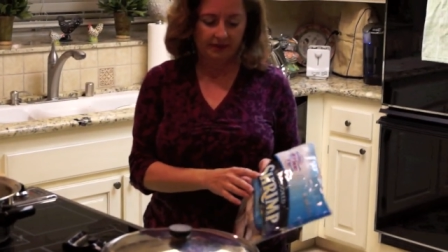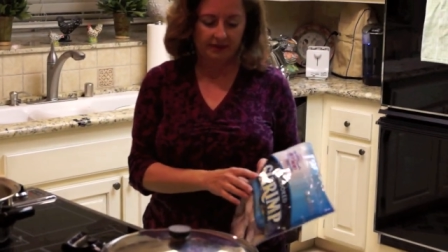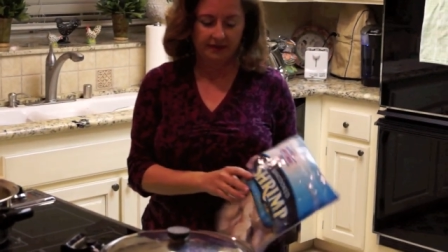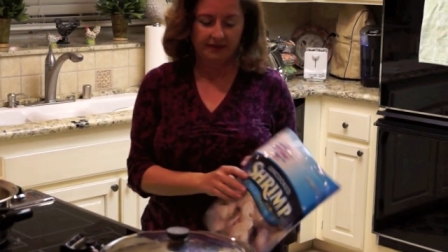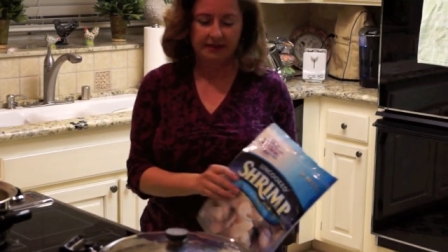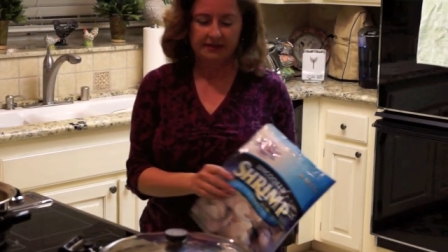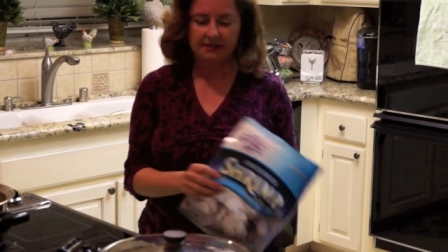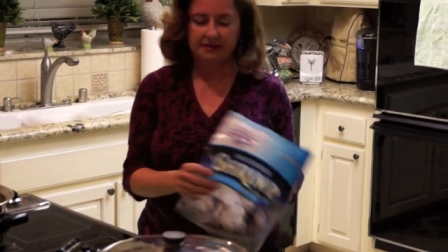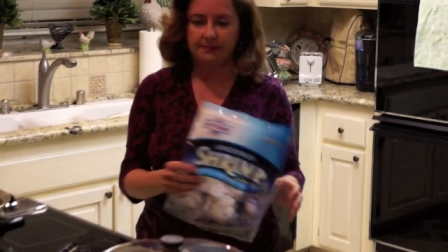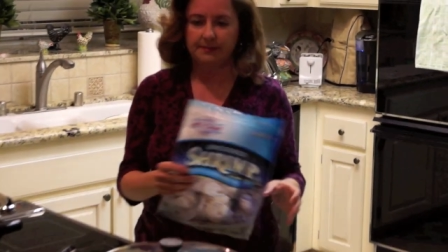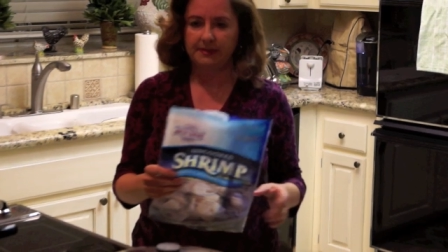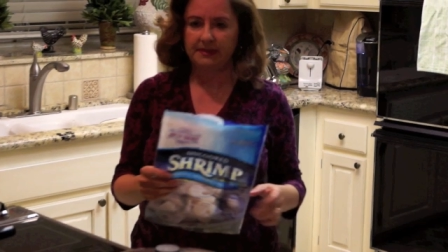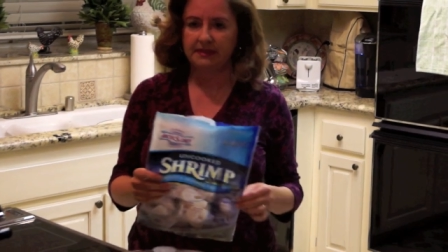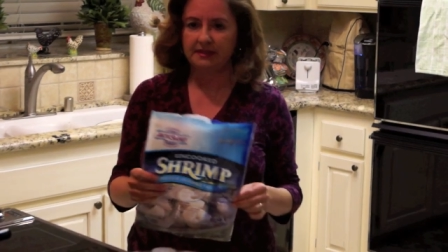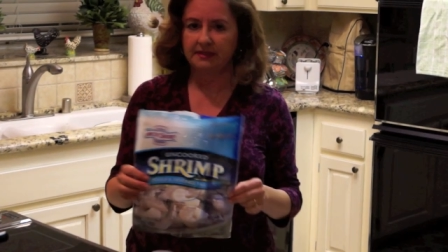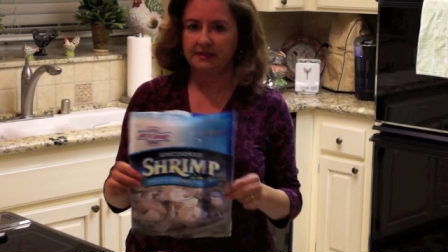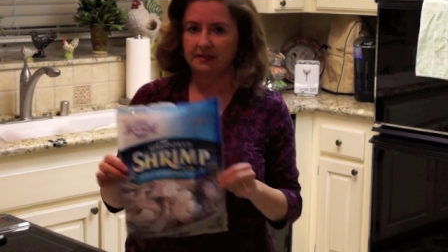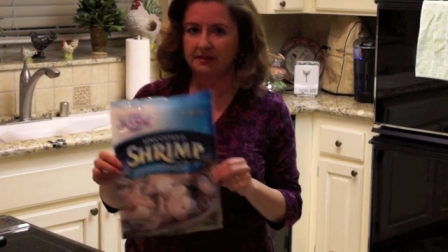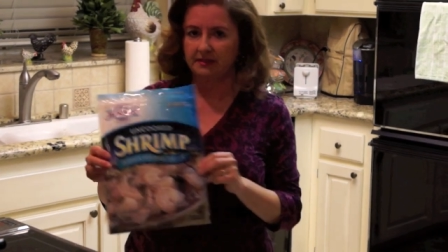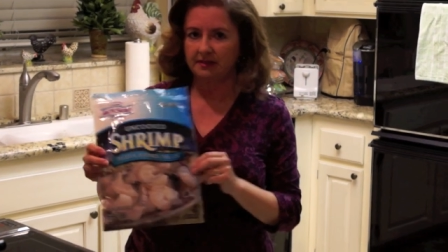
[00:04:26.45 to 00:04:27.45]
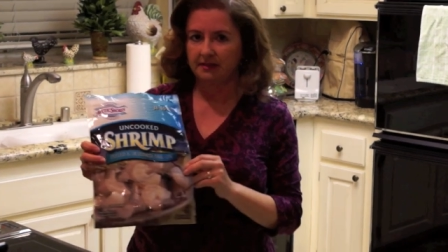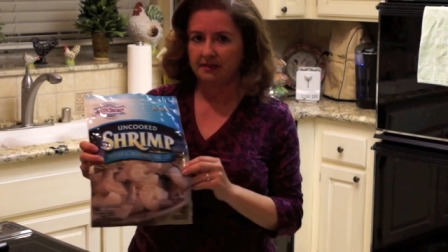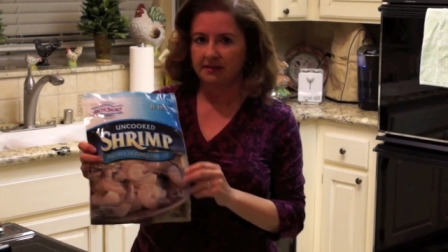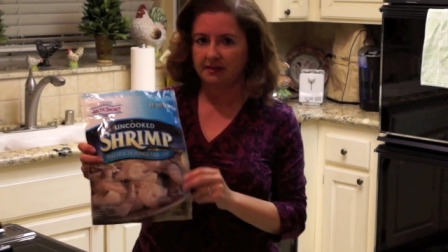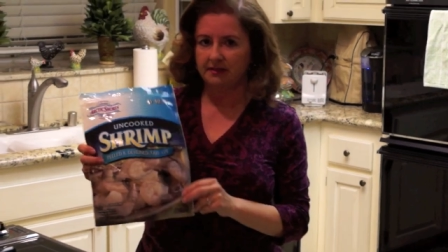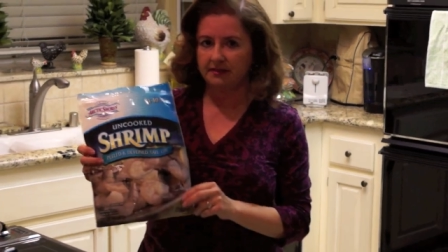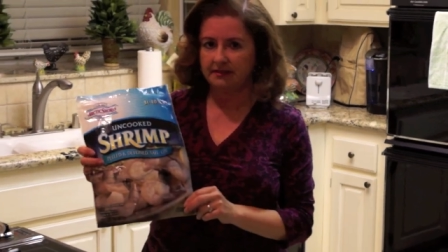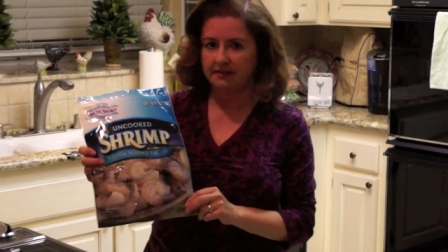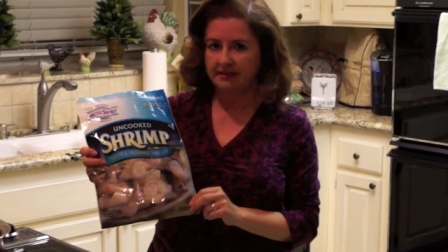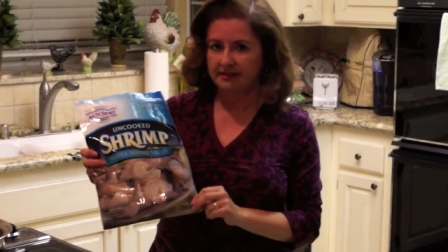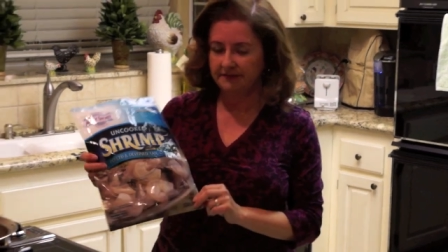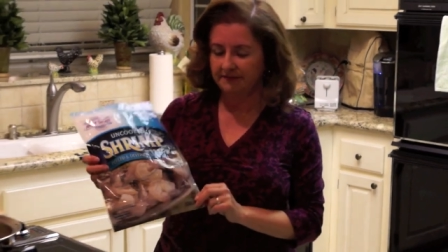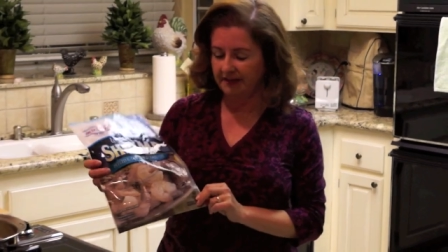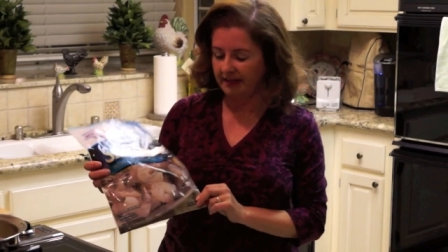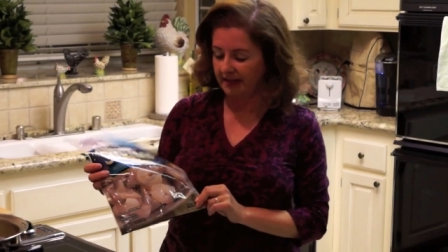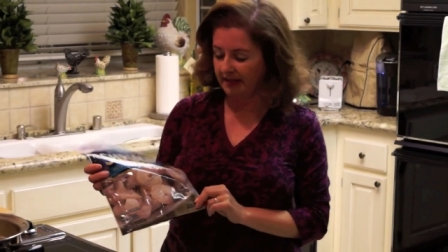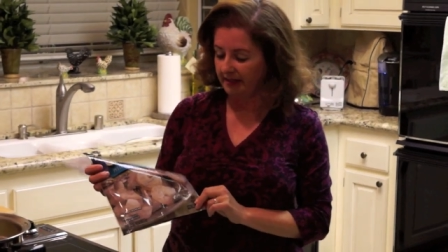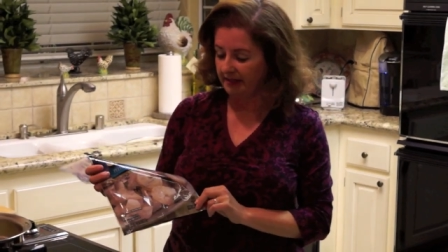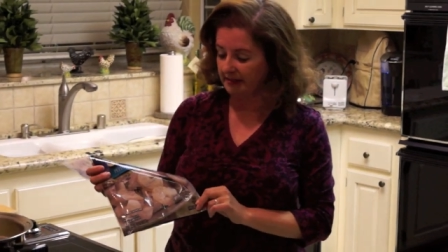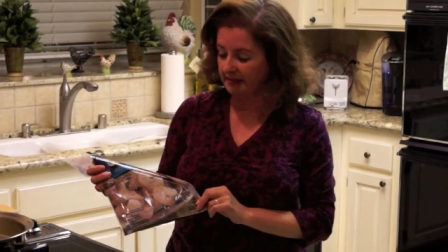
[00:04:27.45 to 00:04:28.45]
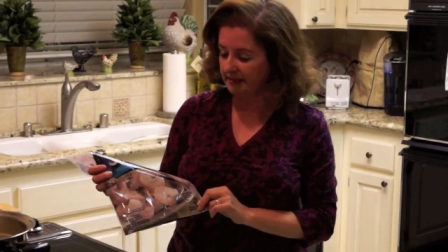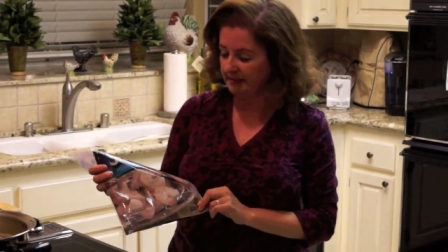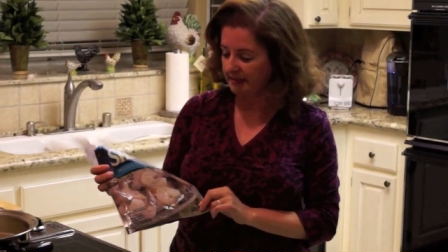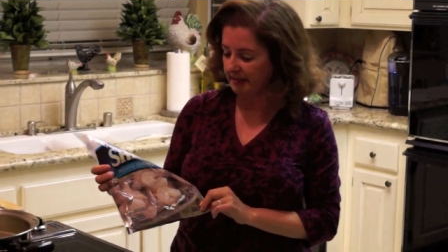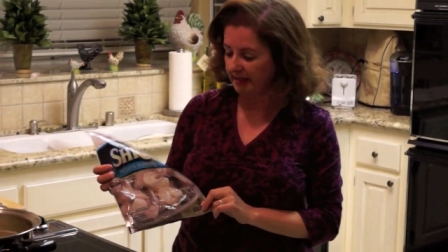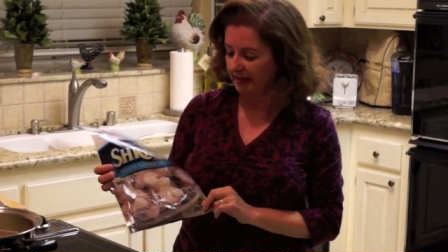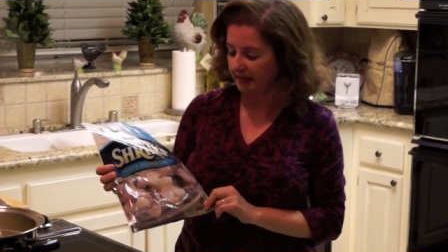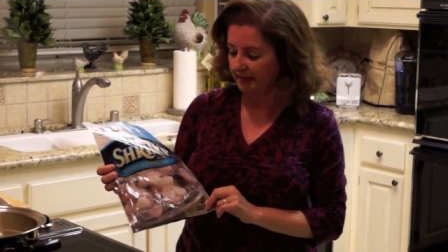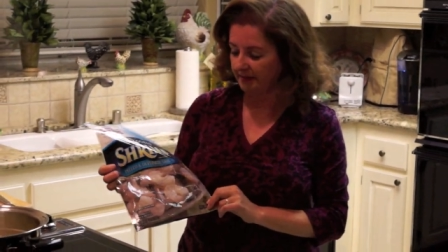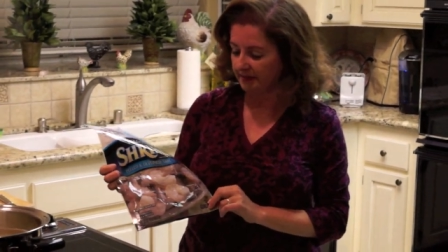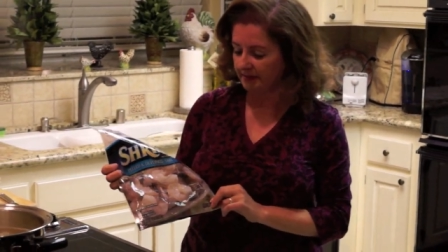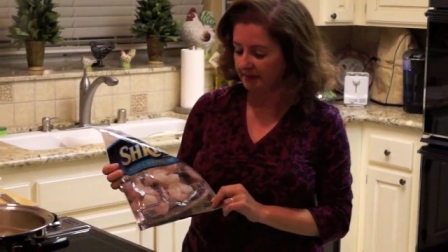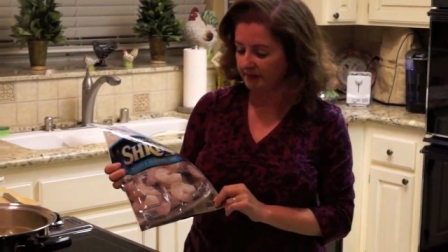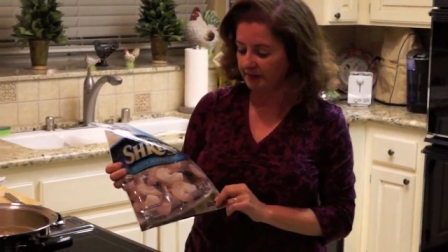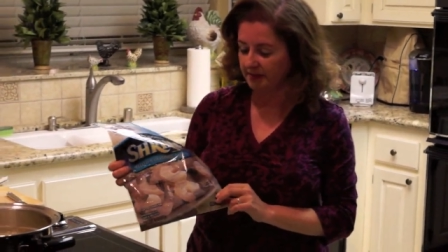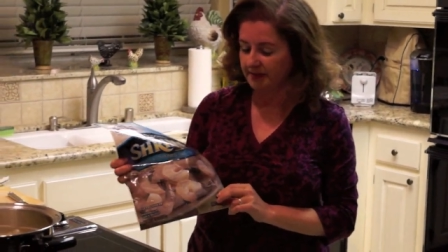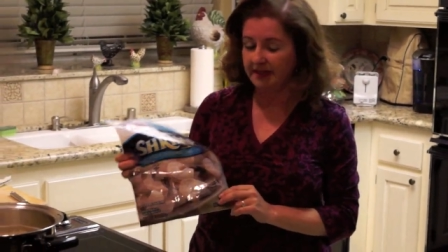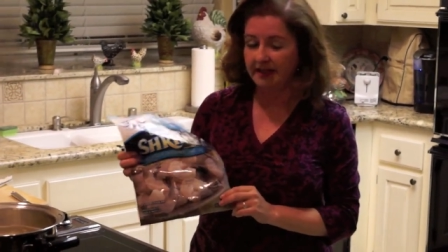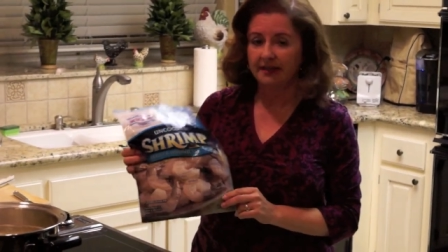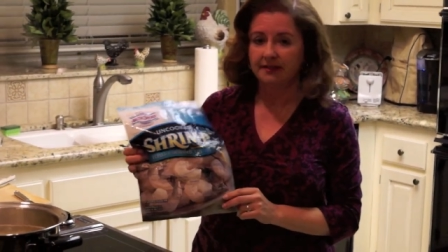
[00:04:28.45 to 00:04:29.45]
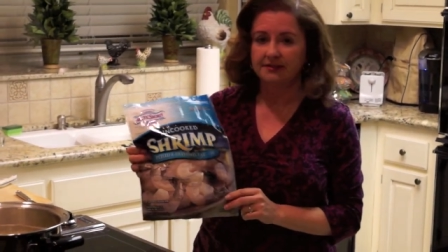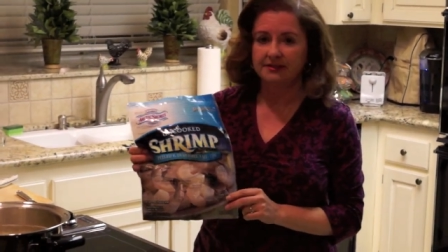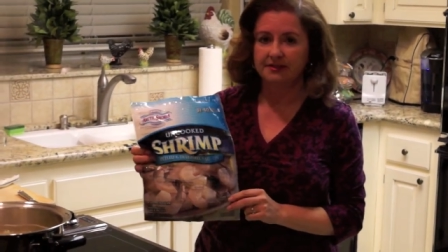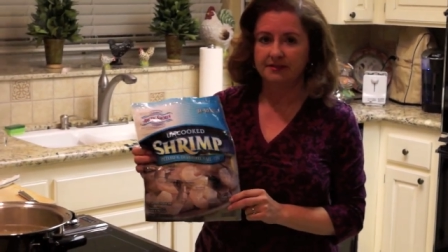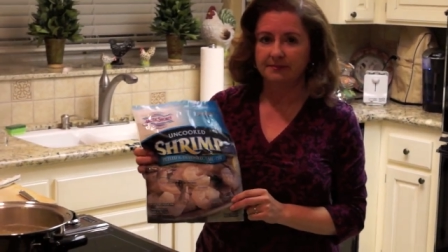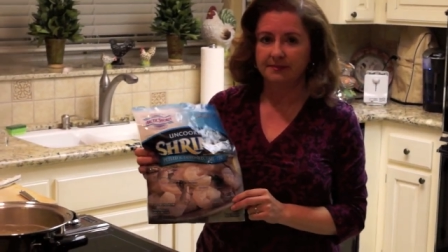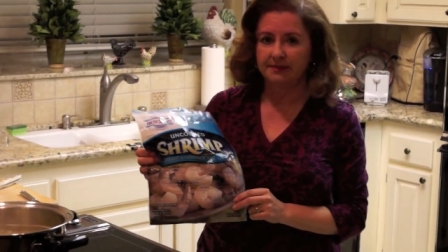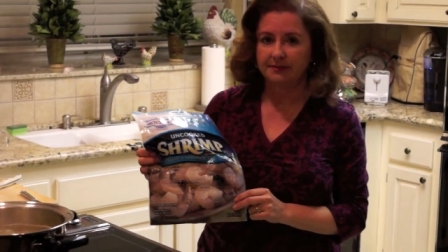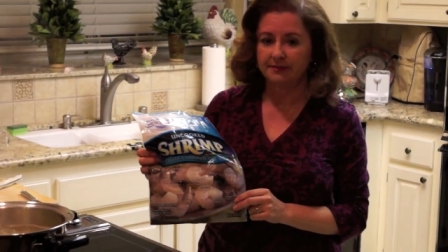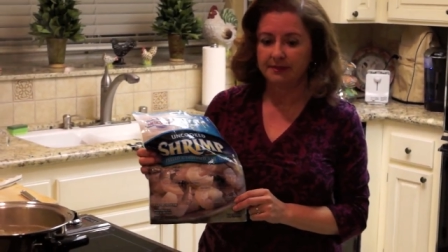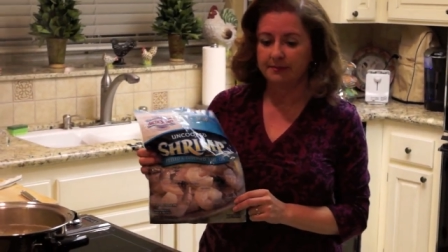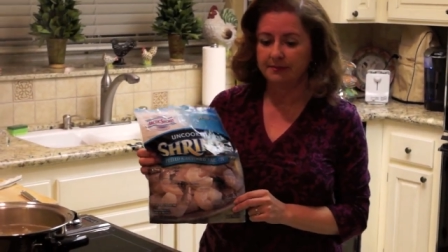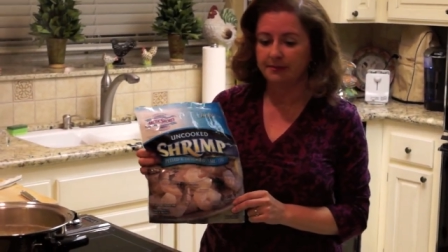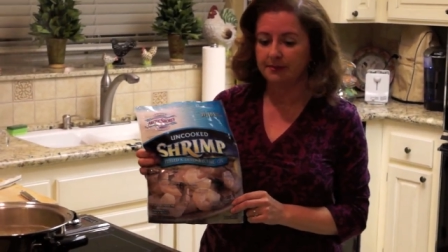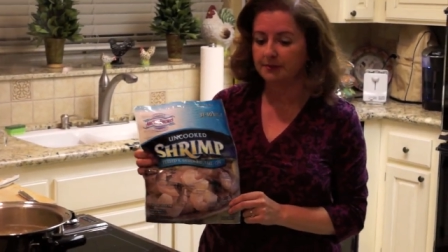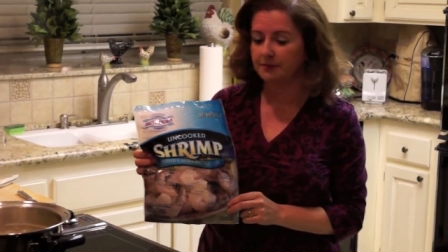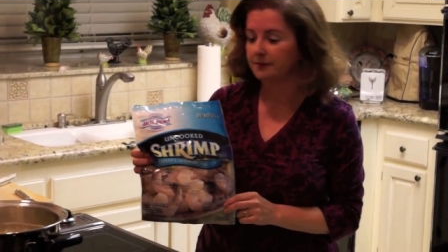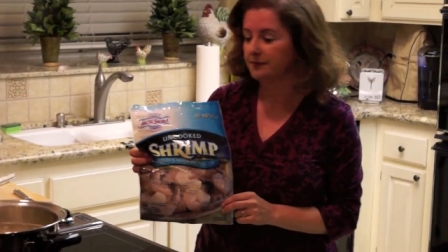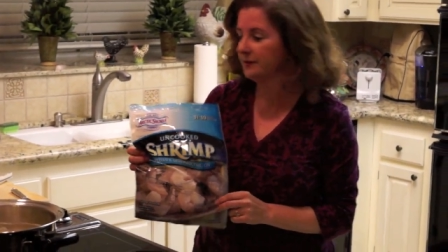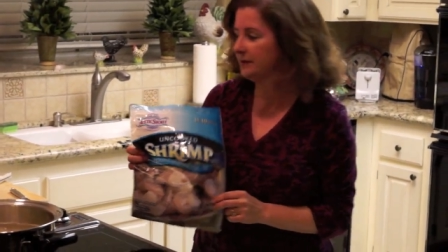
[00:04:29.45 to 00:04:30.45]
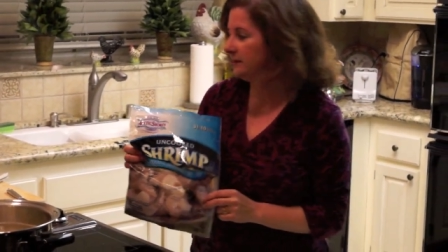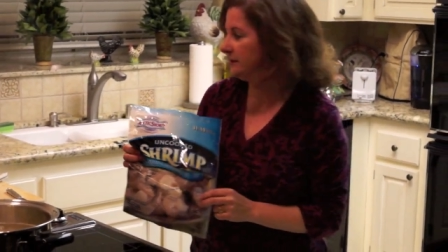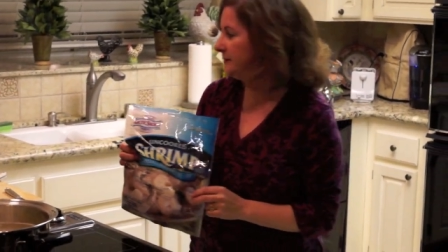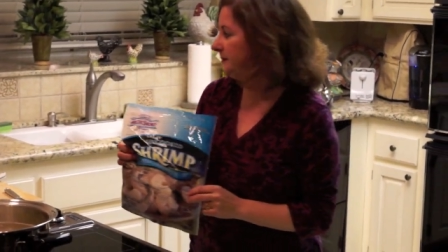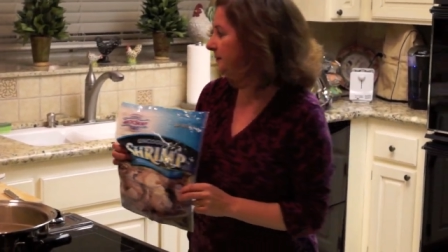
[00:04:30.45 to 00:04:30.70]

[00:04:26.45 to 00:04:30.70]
that's been deveined and the tails have been removed.